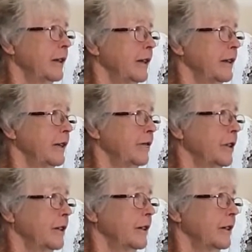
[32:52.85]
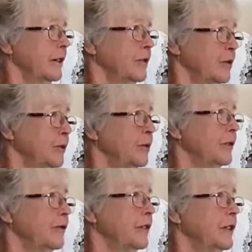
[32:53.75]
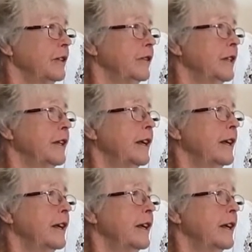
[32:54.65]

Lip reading: and every quilt we've given,